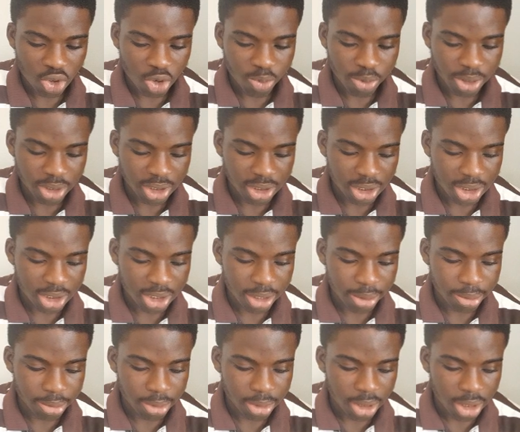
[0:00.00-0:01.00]
operating
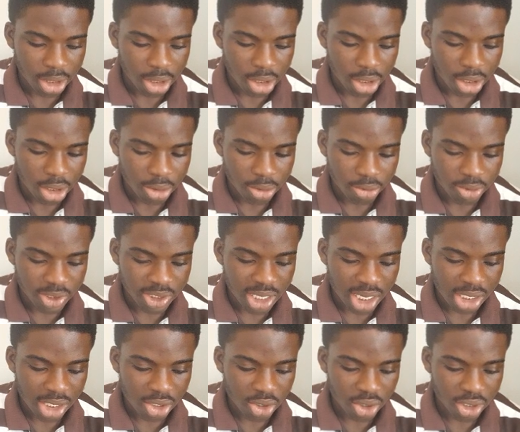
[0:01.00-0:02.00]
system
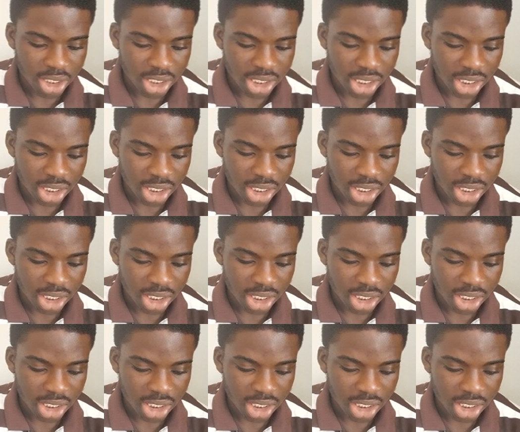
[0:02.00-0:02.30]
residing on a